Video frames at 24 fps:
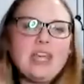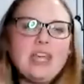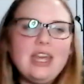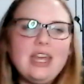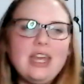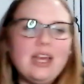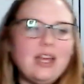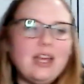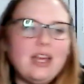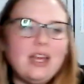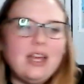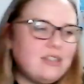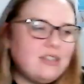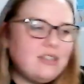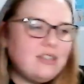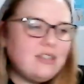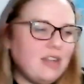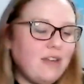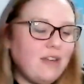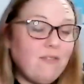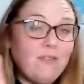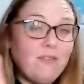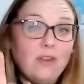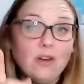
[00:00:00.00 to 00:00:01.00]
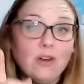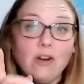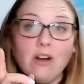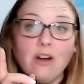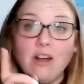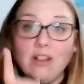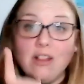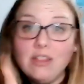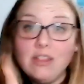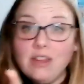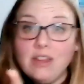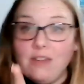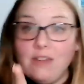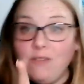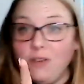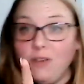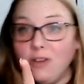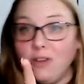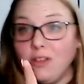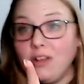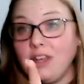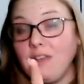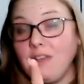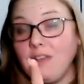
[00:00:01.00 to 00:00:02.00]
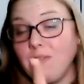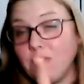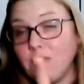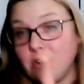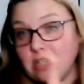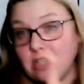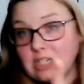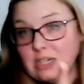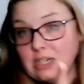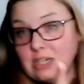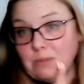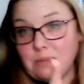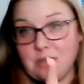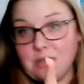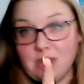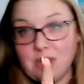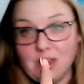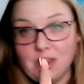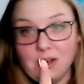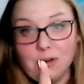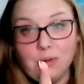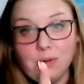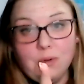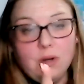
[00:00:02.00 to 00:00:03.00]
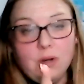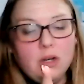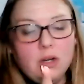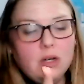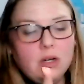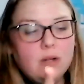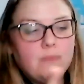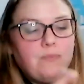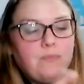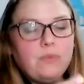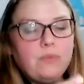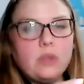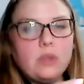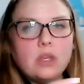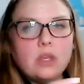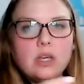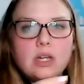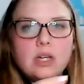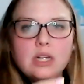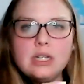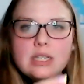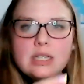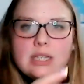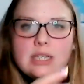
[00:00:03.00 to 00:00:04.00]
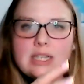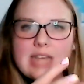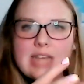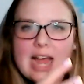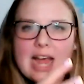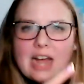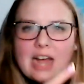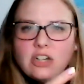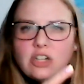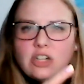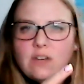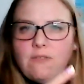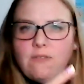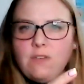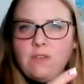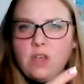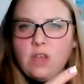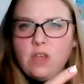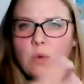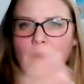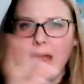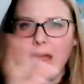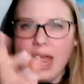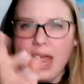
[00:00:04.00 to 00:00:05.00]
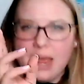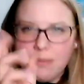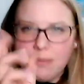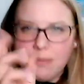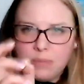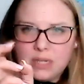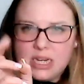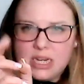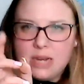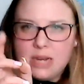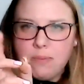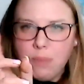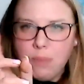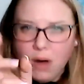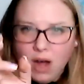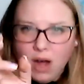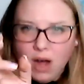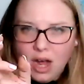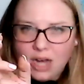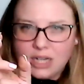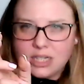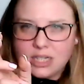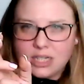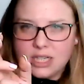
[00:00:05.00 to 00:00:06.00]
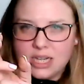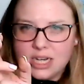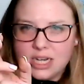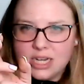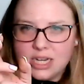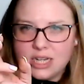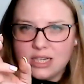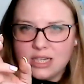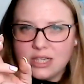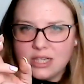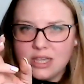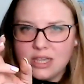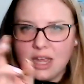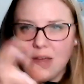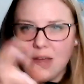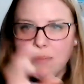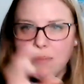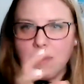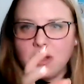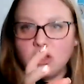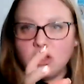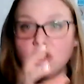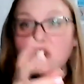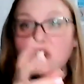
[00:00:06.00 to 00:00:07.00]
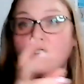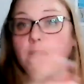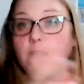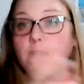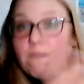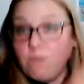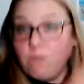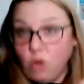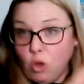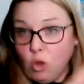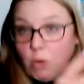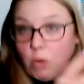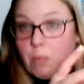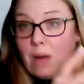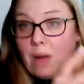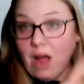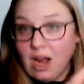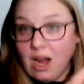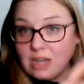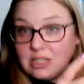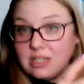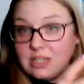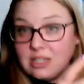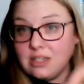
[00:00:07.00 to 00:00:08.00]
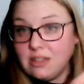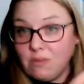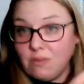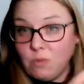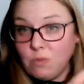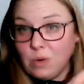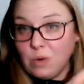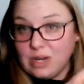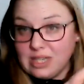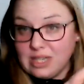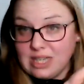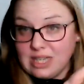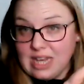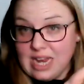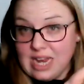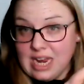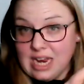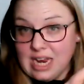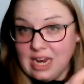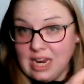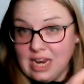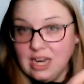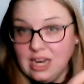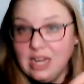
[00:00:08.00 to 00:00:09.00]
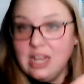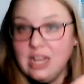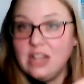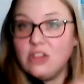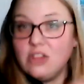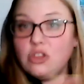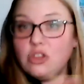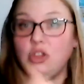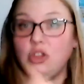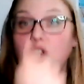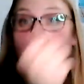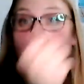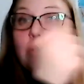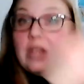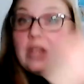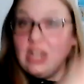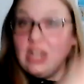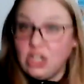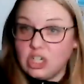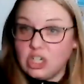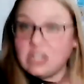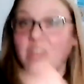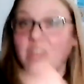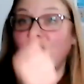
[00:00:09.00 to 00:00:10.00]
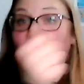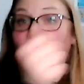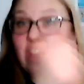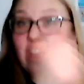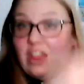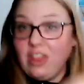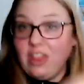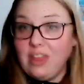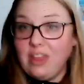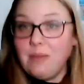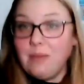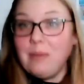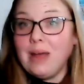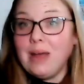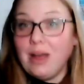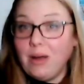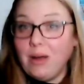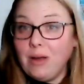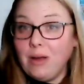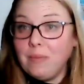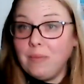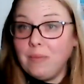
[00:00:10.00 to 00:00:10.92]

is if you're all if you're looking for tips though, stash a few empty boxes amongst your full boxes of whiskey so you can just fill them up